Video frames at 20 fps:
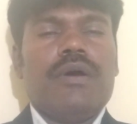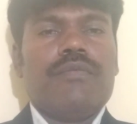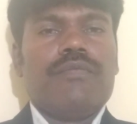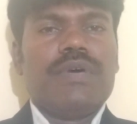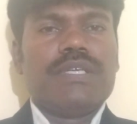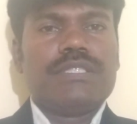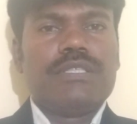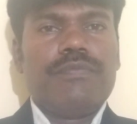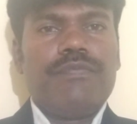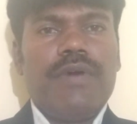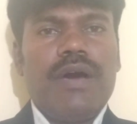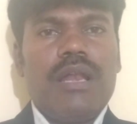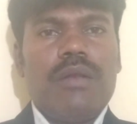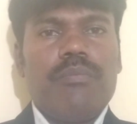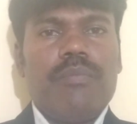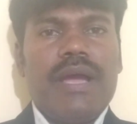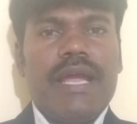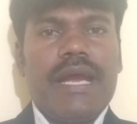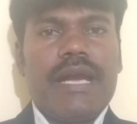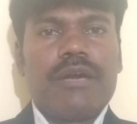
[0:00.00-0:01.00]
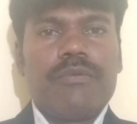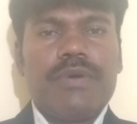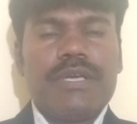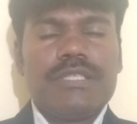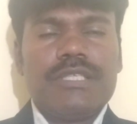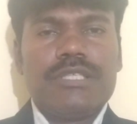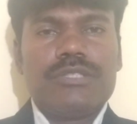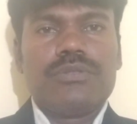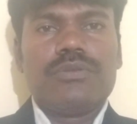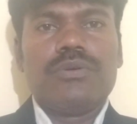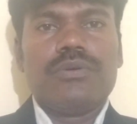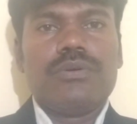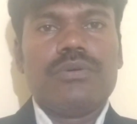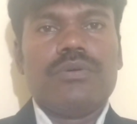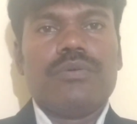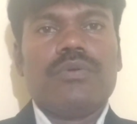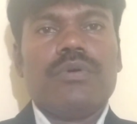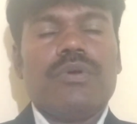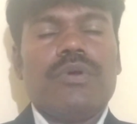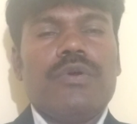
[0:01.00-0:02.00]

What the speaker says: First of all, my advice is to,